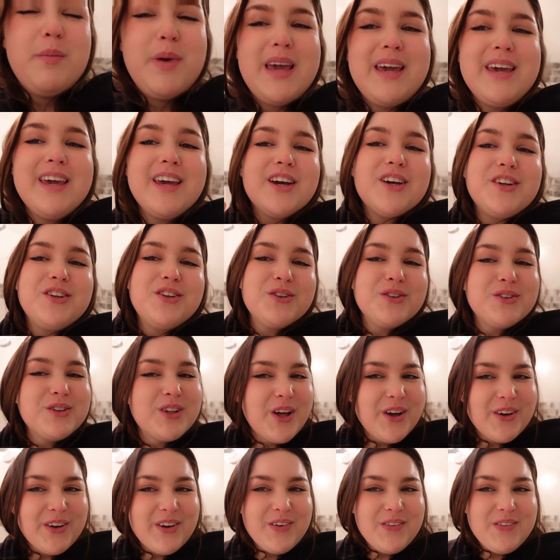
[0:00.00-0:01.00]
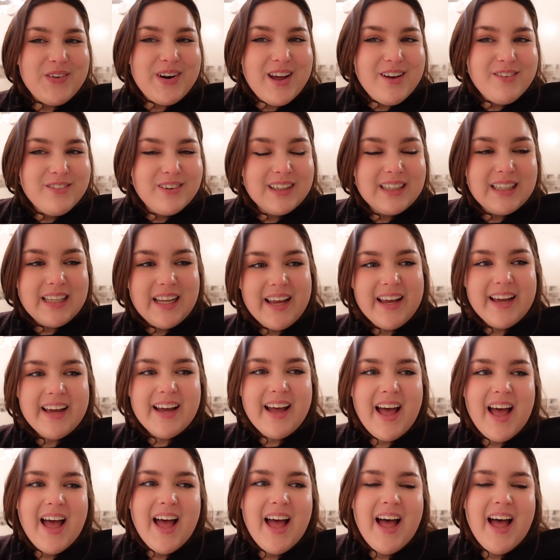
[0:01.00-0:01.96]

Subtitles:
making a new logo and everything,